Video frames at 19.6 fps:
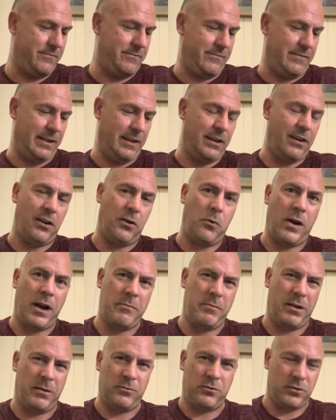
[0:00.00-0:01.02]
I don't know why,
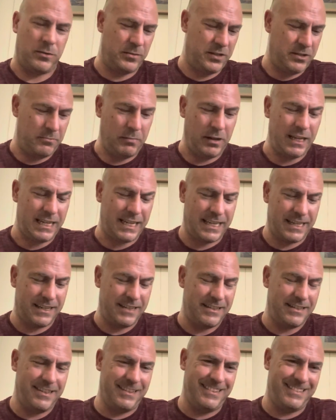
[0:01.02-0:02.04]
but I'm drawn to black.
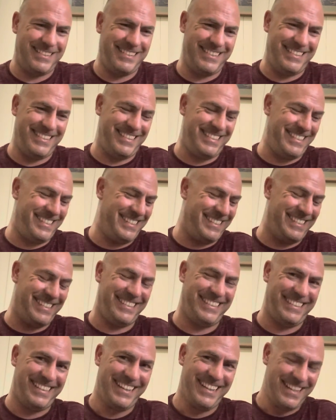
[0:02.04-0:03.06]

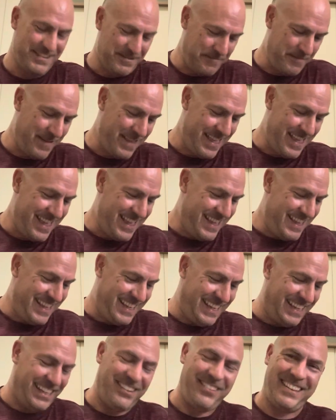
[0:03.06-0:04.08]

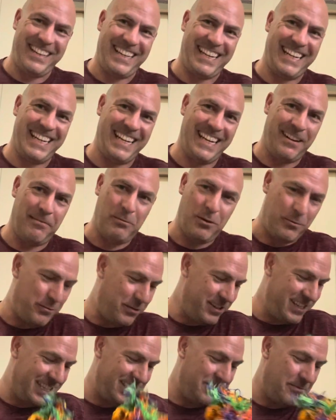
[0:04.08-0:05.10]
I don't think I needed more
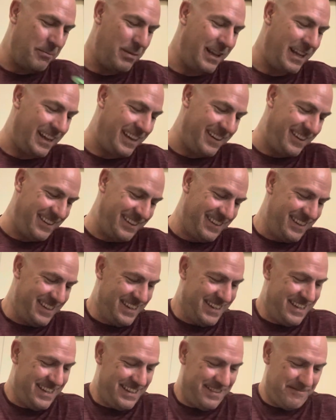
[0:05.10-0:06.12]
projects on black.
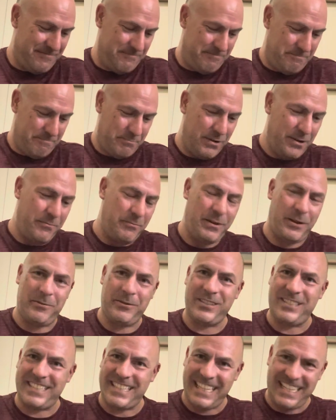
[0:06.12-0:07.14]
But we will
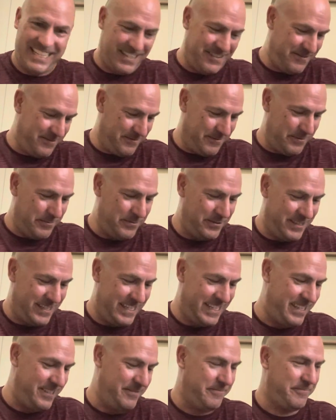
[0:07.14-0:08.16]
see. We will
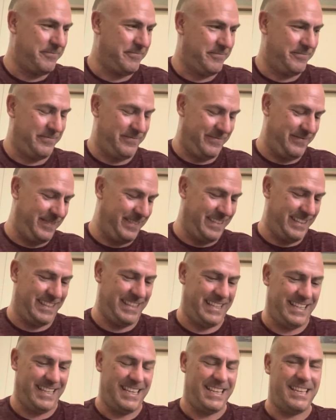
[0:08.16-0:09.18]
see.
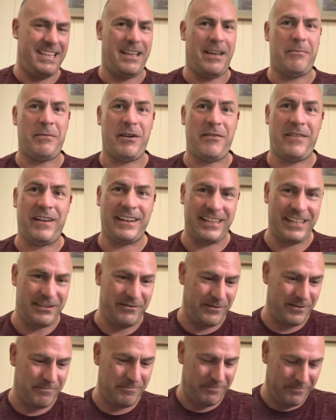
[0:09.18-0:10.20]
I might find a
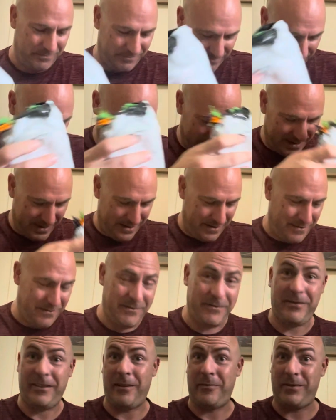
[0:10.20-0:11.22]
different
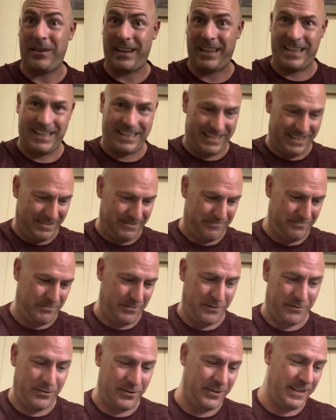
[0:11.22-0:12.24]
fabric
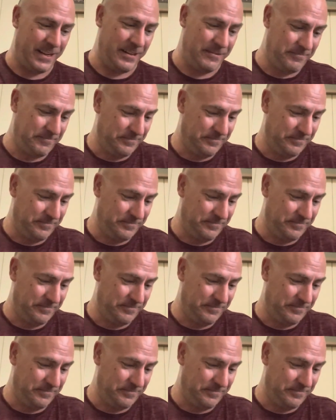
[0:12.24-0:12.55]
before then.